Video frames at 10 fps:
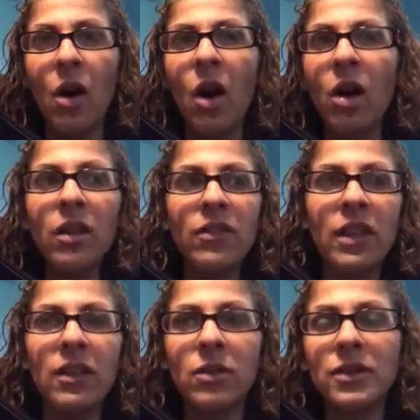all of
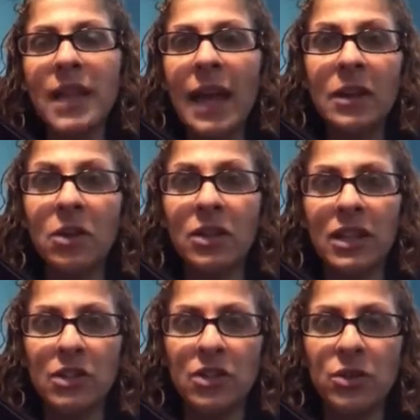the little technical
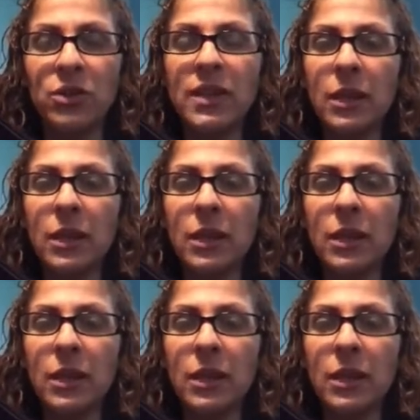issues,